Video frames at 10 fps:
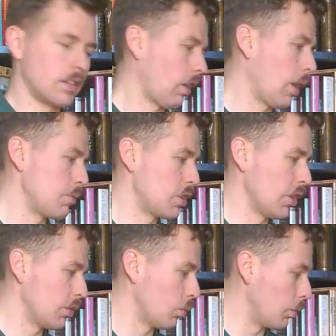type
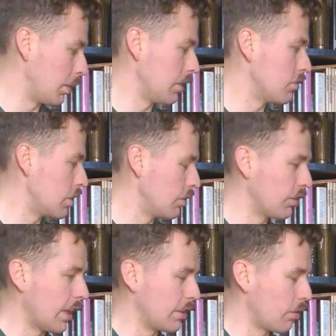shirts would be
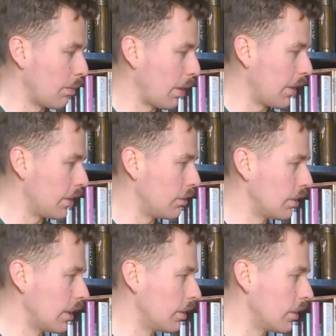introduced later on by the New
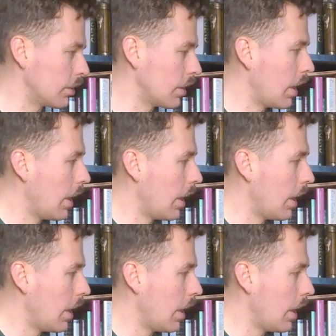Zealanders,